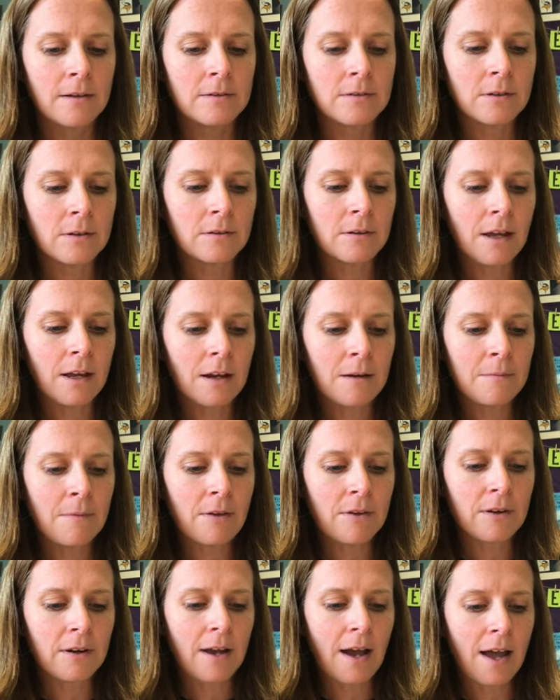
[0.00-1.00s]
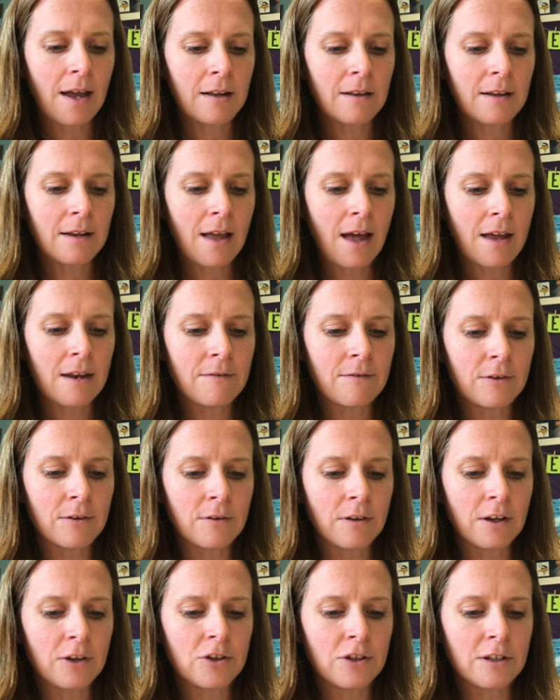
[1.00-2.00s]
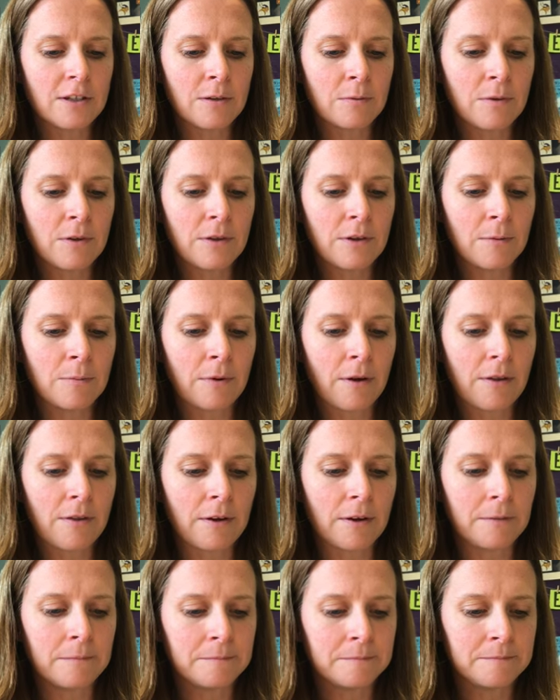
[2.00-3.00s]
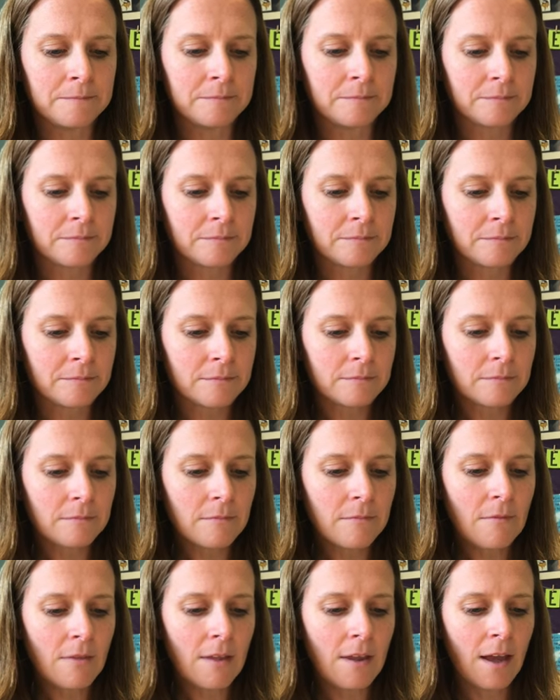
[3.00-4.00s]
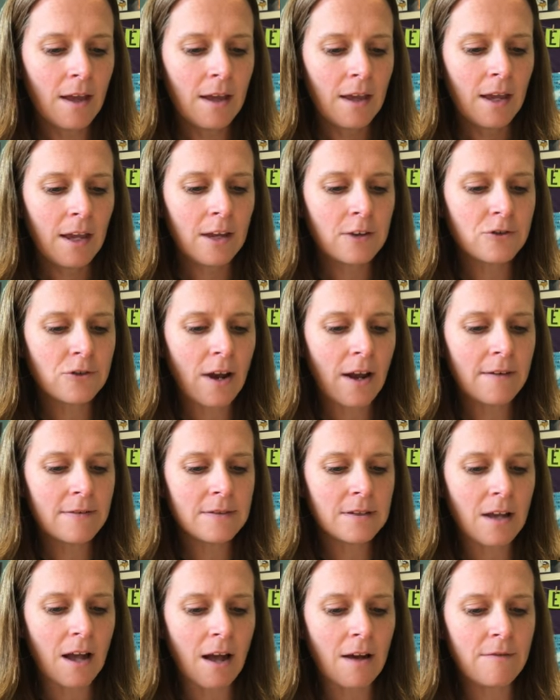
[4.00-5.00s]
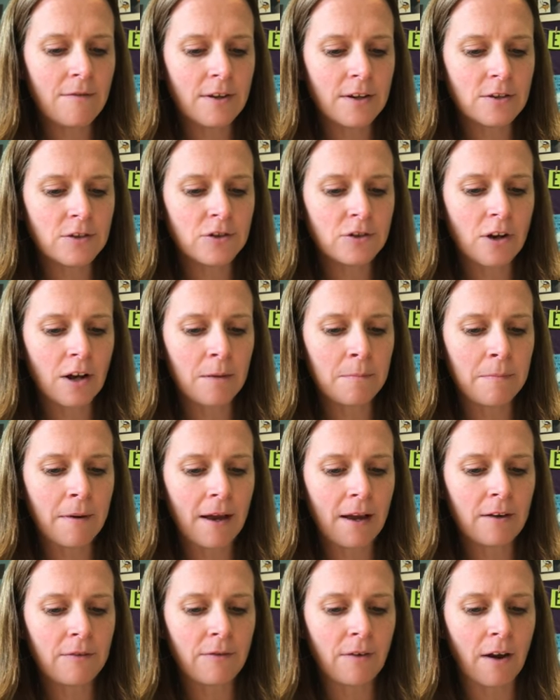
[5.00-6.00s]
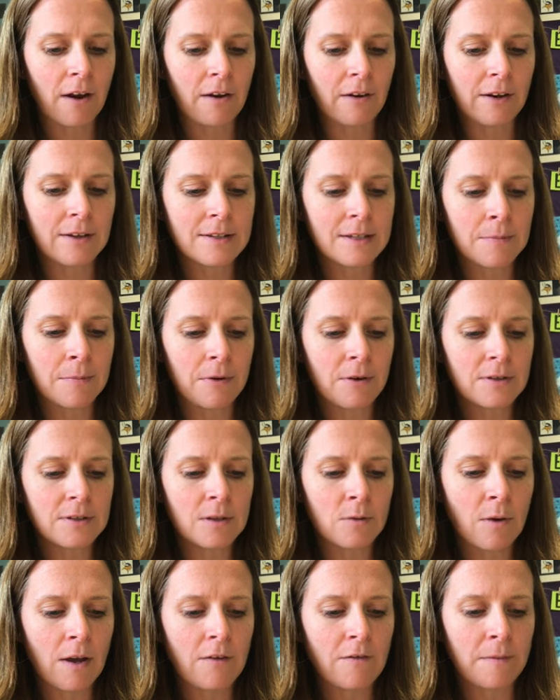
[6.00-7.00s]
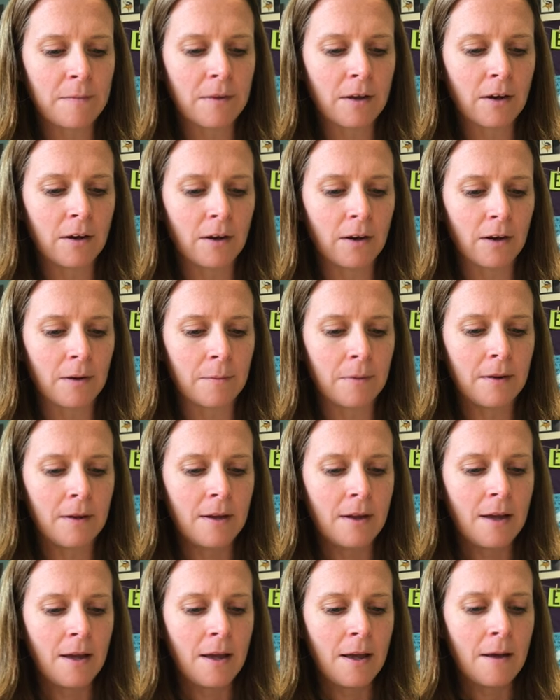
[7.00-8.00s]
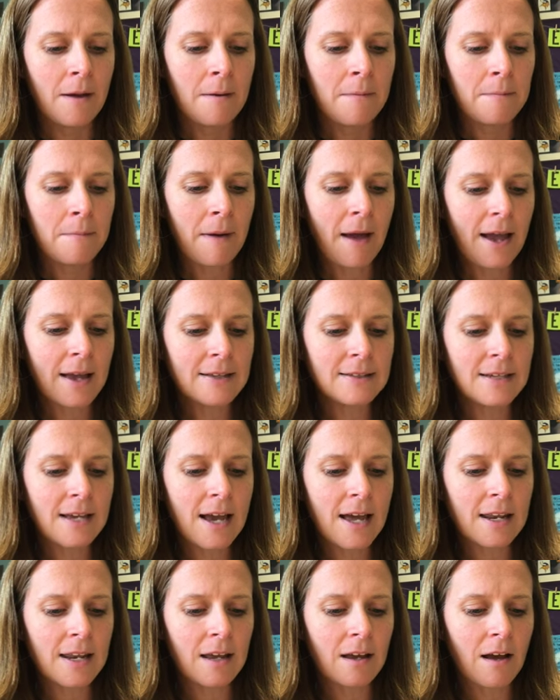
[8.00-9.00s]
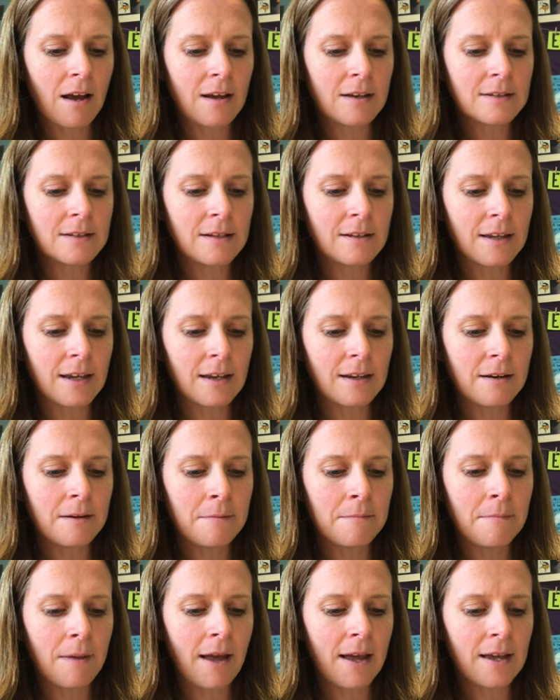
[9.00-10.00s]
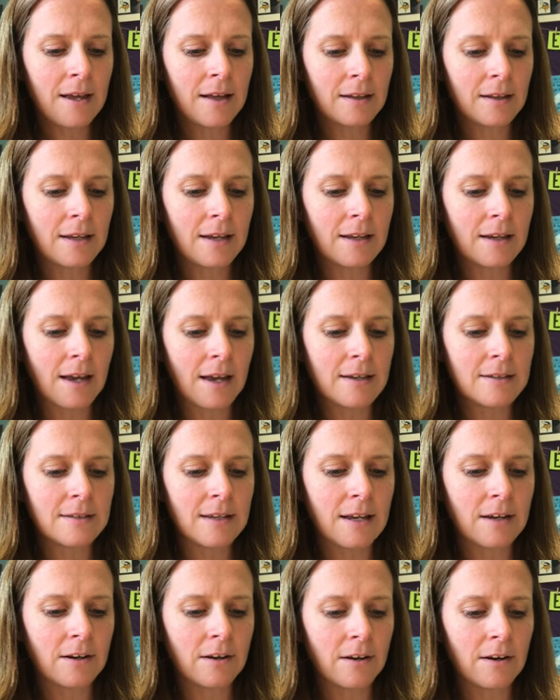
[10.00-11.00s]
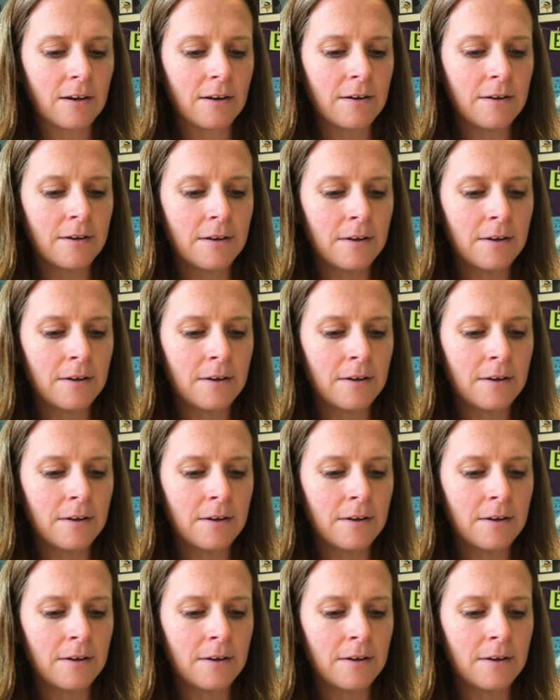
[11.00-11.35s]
Don't let your mother coddle it out of you like she did with your brother. He drives off, his truck backfiring as he pulls away from the curb. Bye, Daddy, calls Helene. Bye, Helene, I say to her.